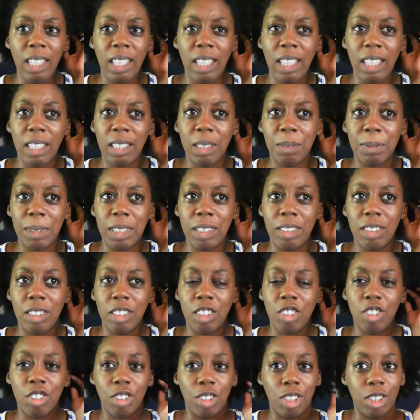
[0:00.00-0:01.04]
into the
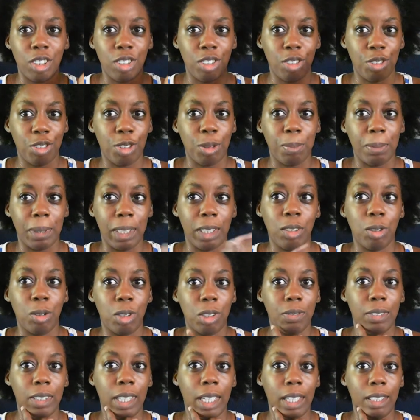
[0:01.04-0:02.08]
jar to ferment, or
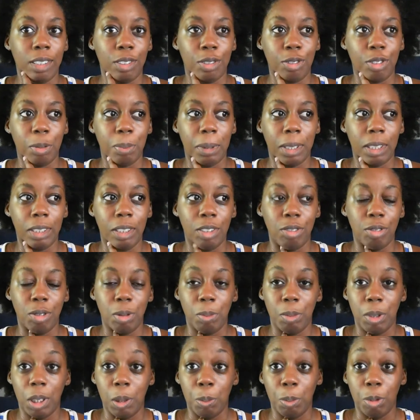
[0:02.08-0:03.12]
if it had to ferment at room
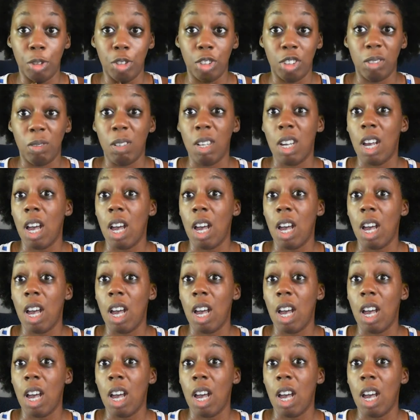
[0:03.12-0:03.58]
temperature.